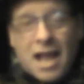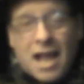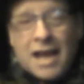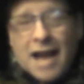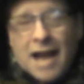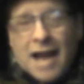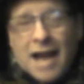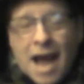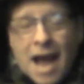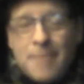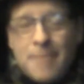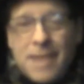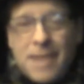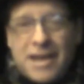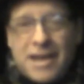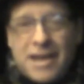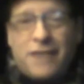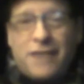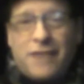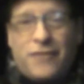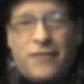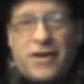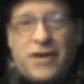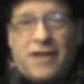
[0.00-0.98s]
I'm
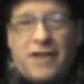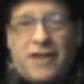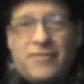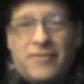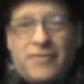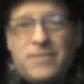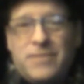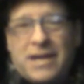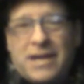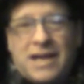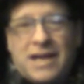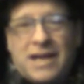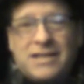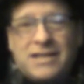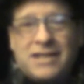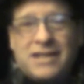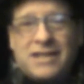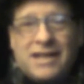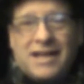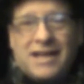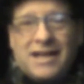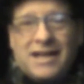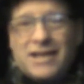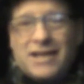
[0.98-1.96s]
making fun of him because
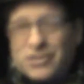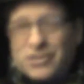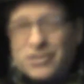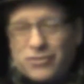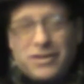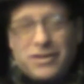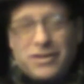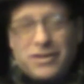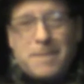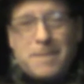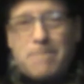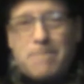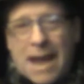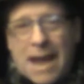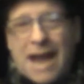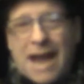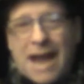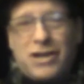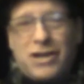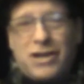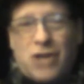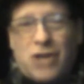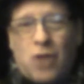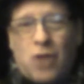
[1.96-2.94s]
that's a really
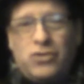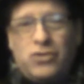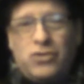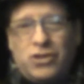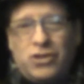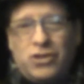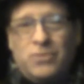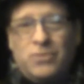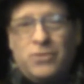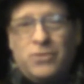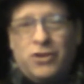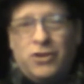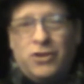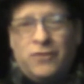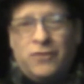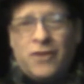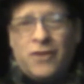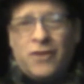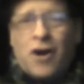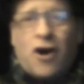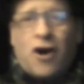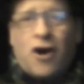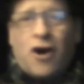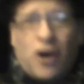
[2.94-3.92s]
bad go-to move.
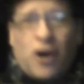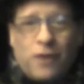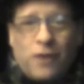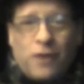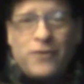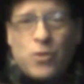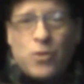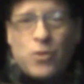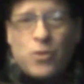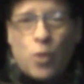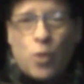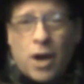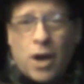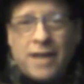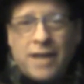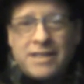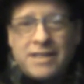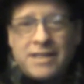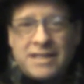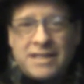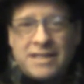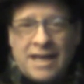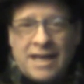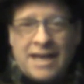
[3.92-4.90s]
Harvey
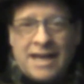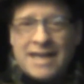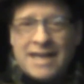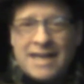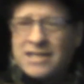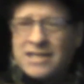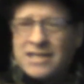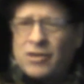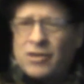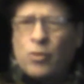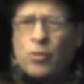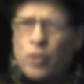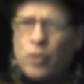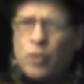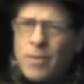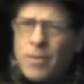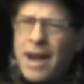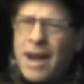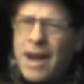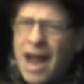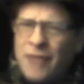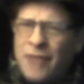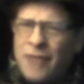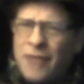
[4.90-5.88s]
Weinstein. Is there a
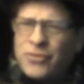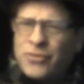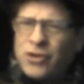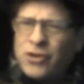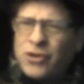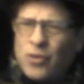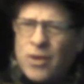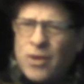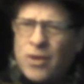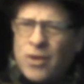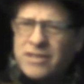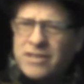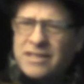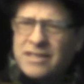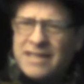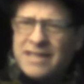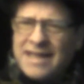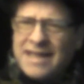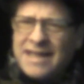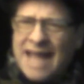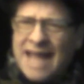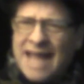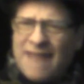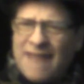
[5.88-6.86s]
woman out there who wants to
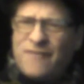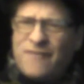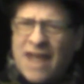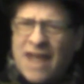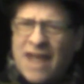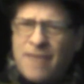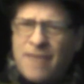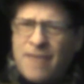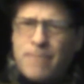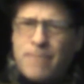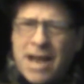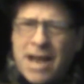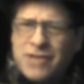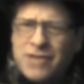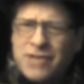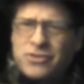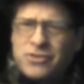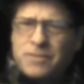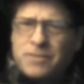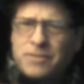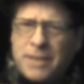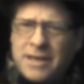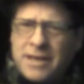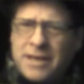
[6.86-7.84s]
see that fat
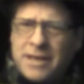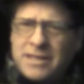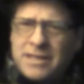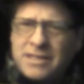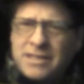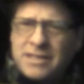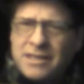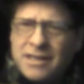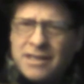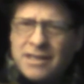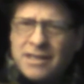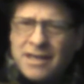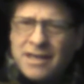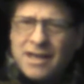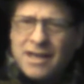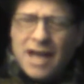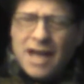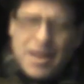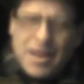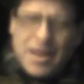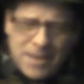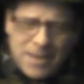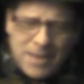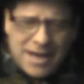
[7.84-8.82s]
bastard's penis?
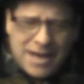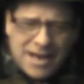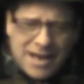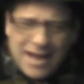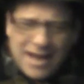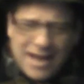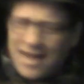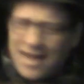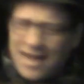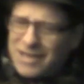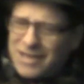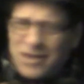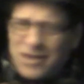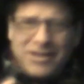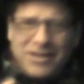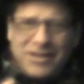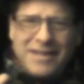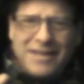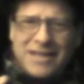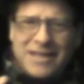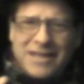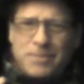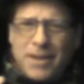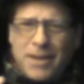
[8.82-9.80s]
I mean, it's only
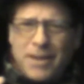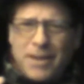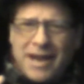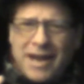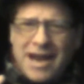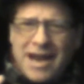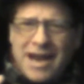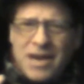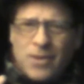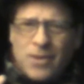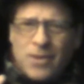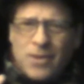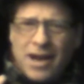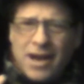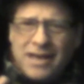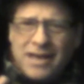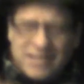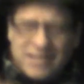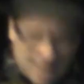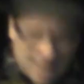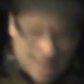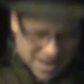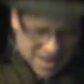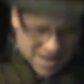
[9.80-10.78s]
this big
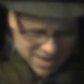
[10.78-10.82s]
anyways.